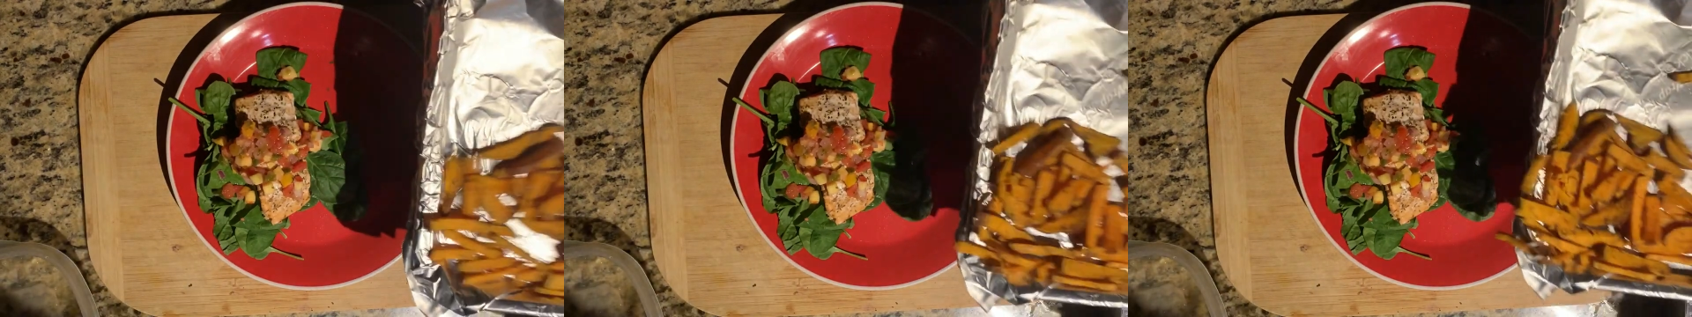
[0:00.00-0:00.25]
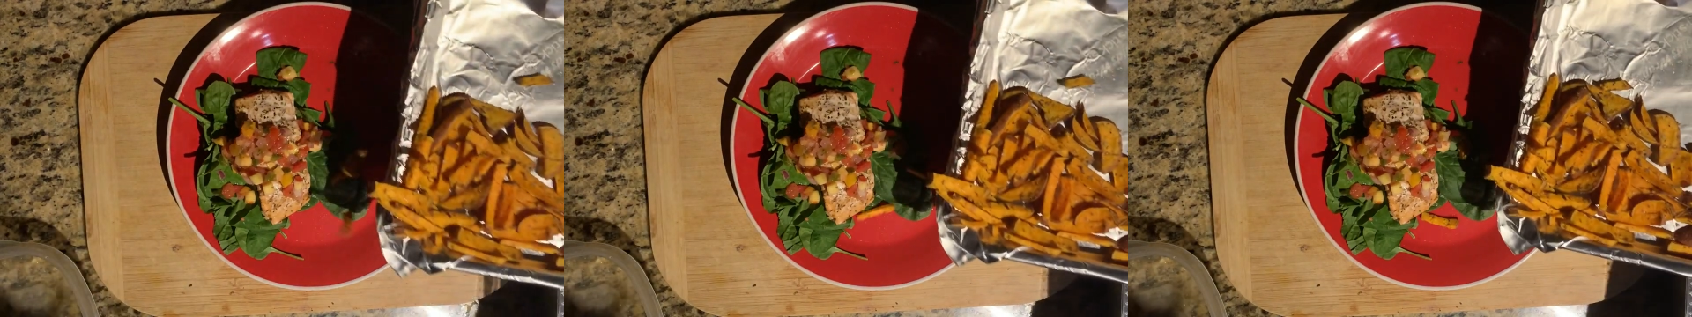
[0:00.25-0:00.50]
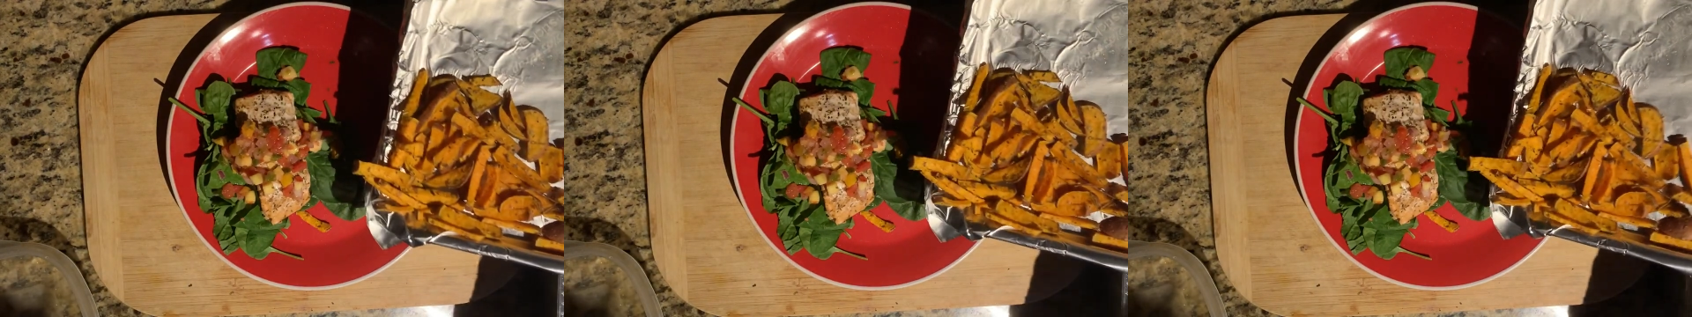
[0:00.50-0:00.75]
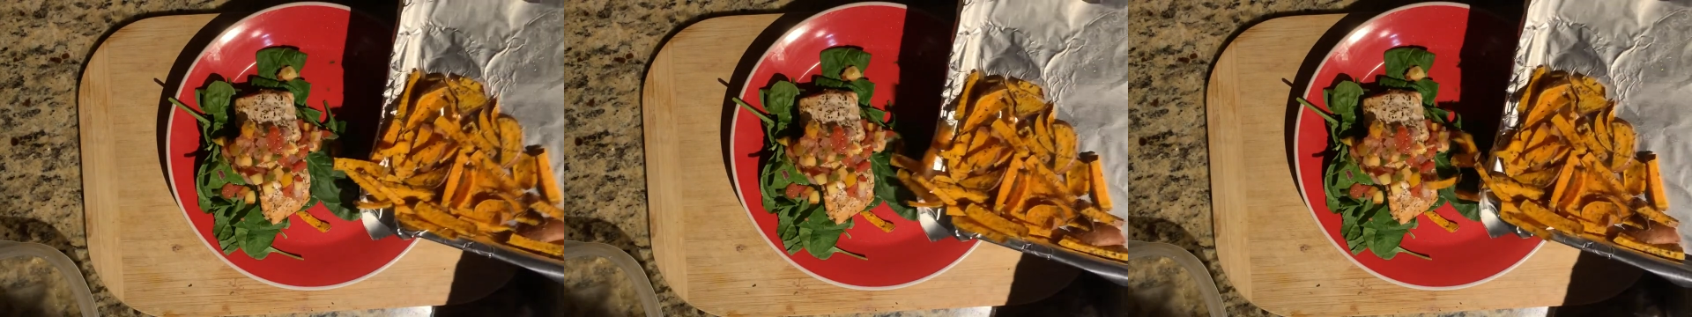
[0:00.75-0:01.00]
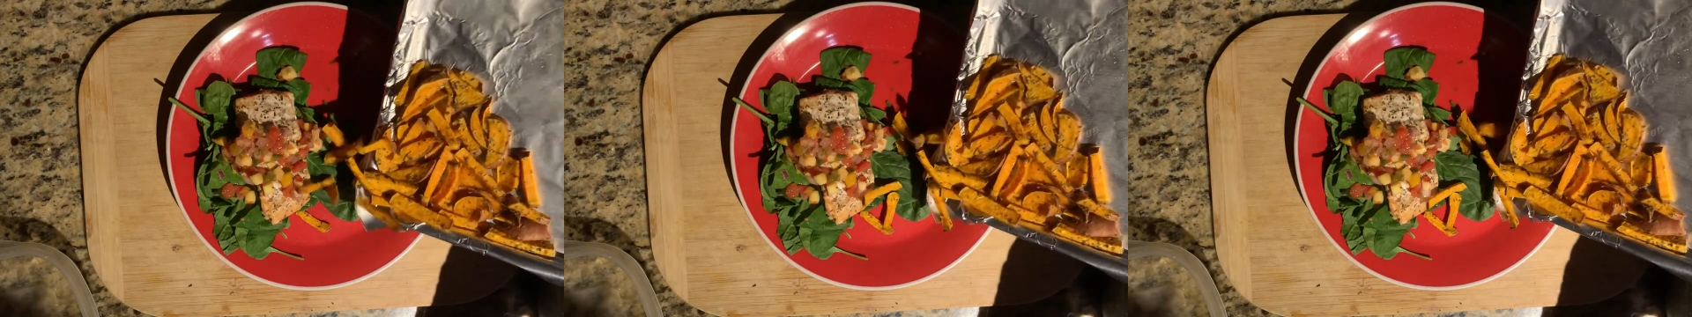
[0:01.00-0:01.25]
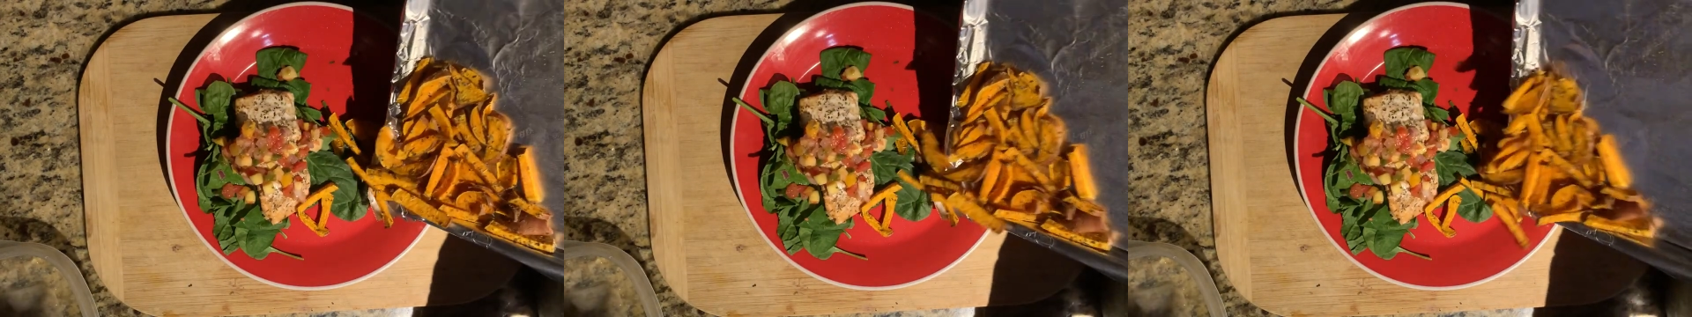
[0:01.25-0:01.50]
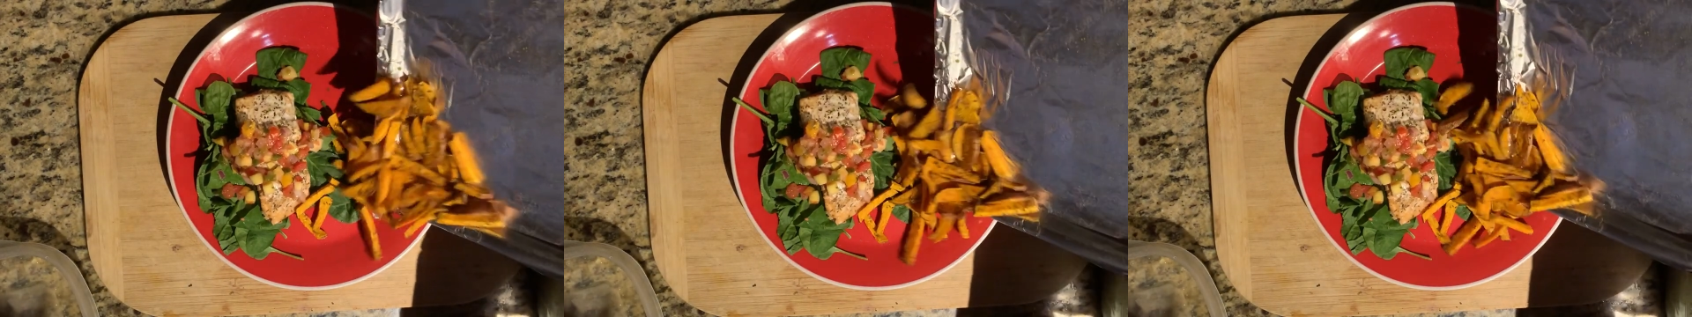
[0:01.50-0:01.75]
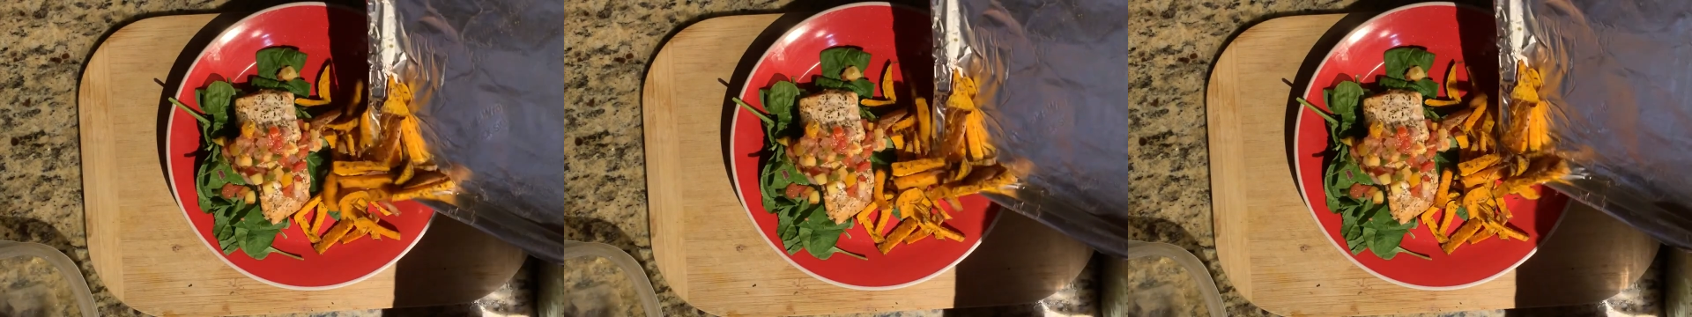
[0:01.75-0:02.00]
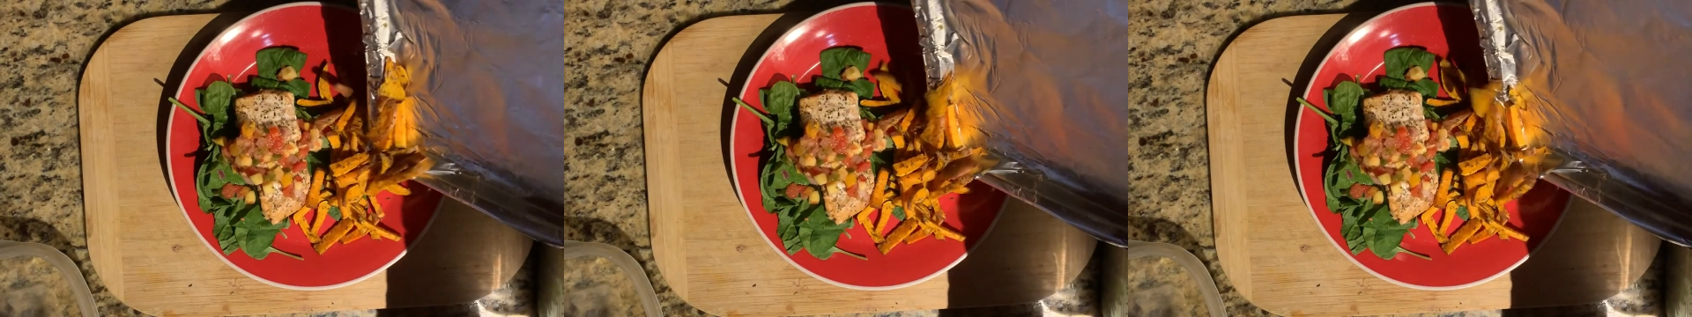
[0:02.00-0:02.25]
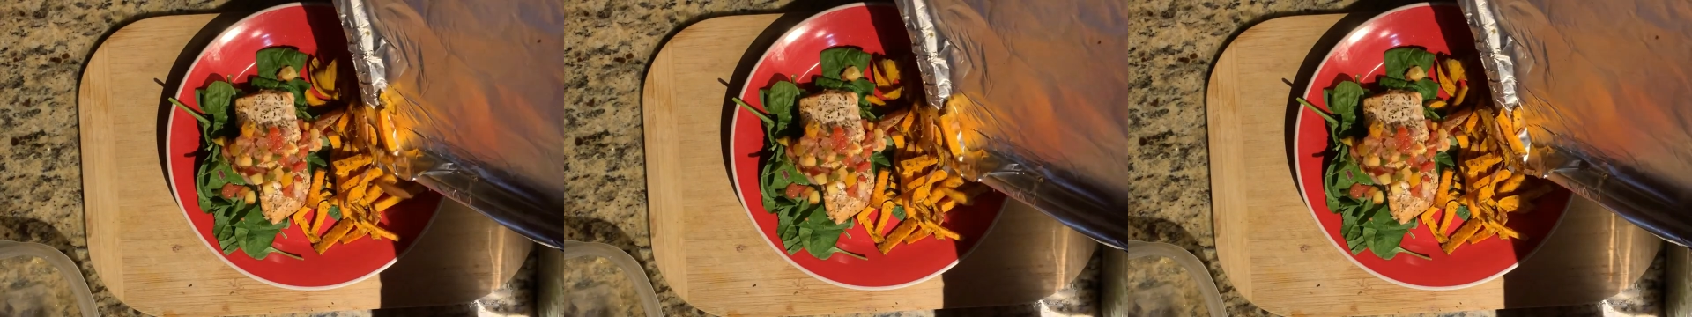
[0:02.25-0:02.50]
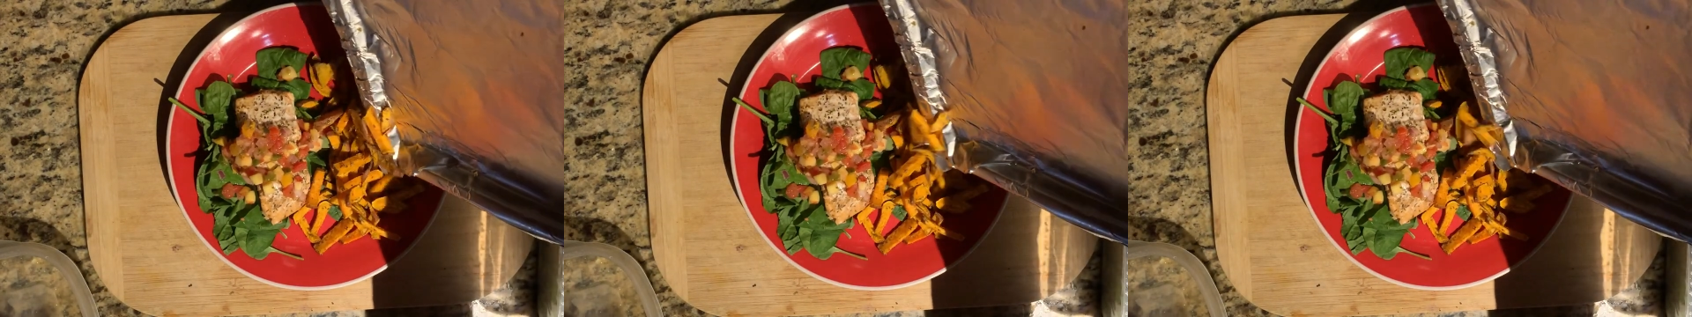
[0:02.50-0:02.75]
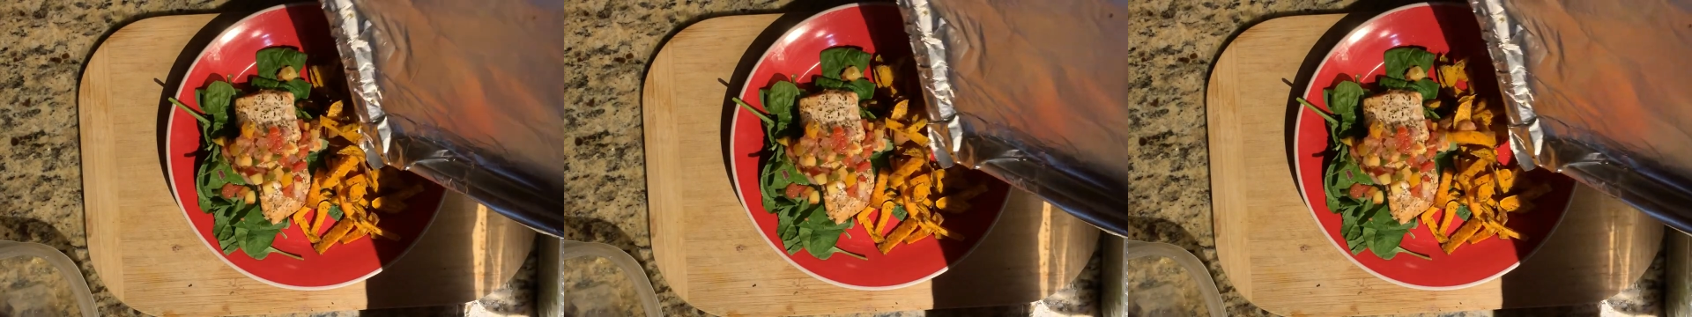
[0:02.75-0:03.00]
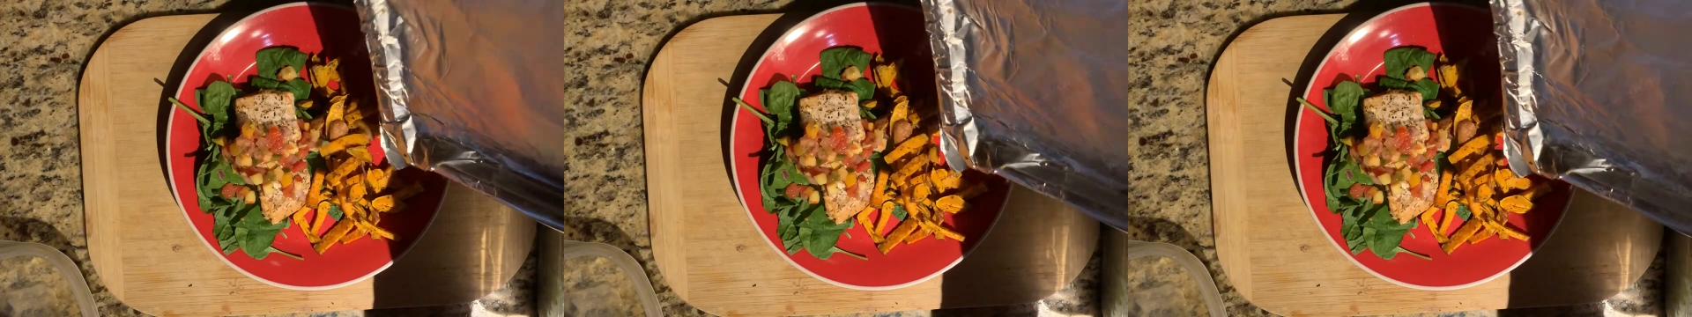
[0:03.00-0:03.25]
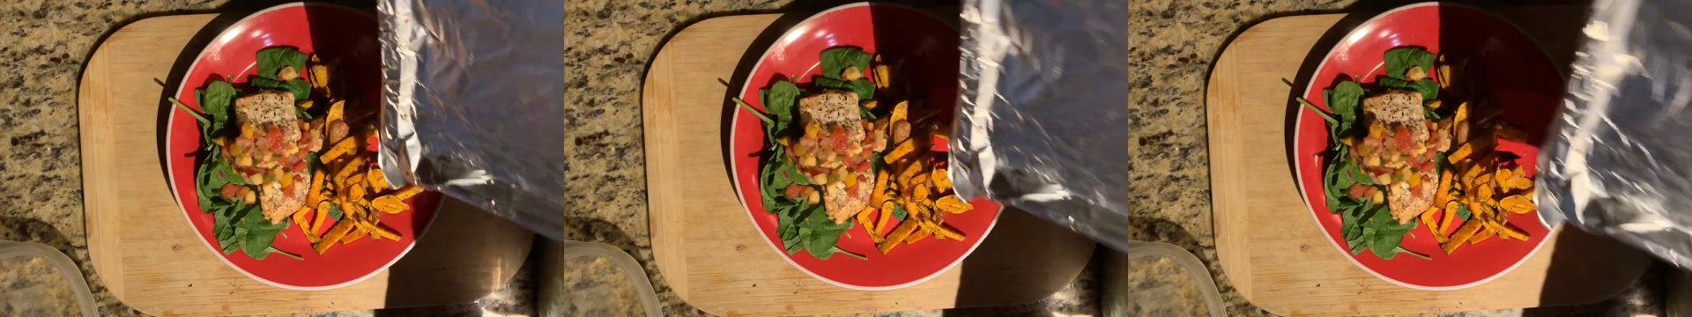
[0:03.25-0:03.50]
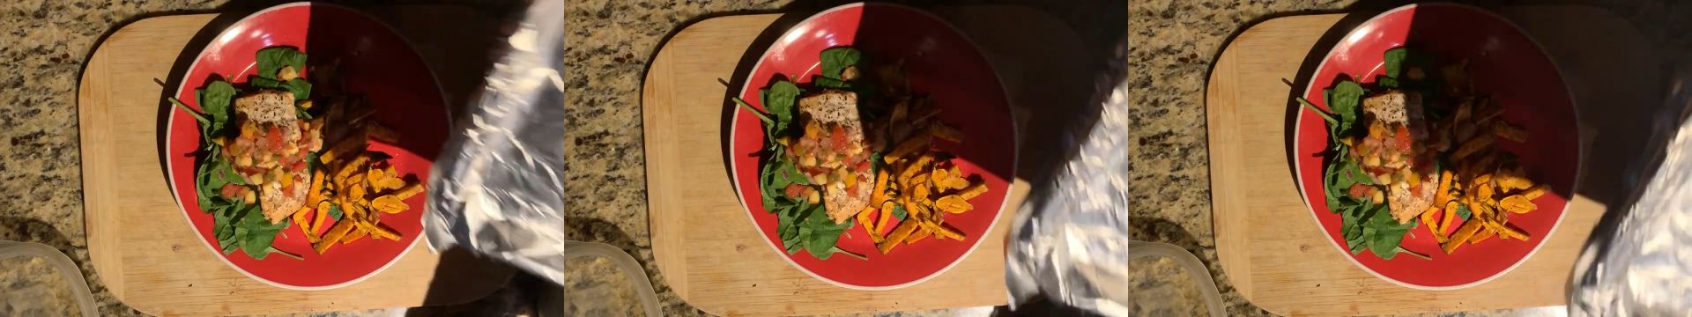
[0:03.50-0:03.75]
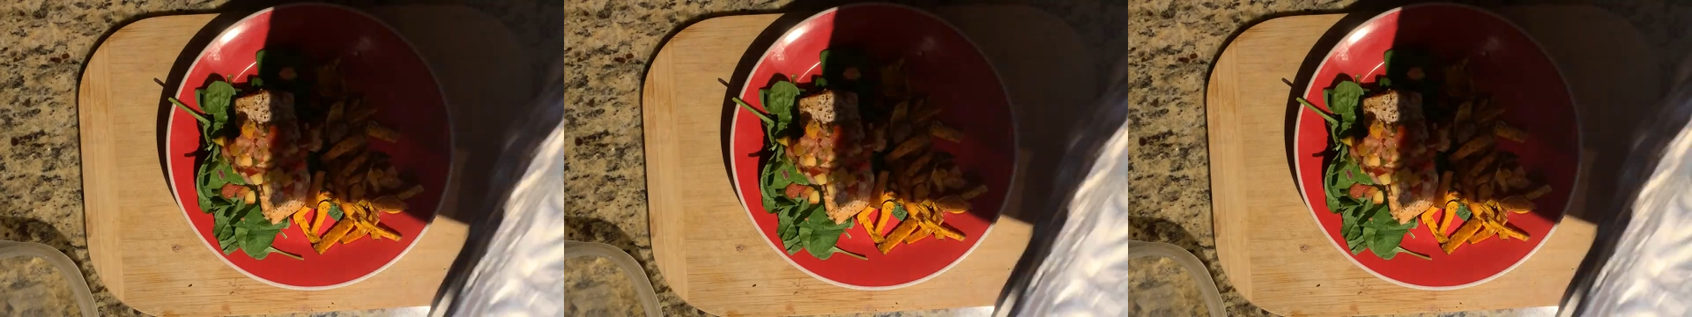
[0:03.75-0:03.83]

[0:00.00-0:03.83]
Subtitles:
No face is visible, so there are no lips to read.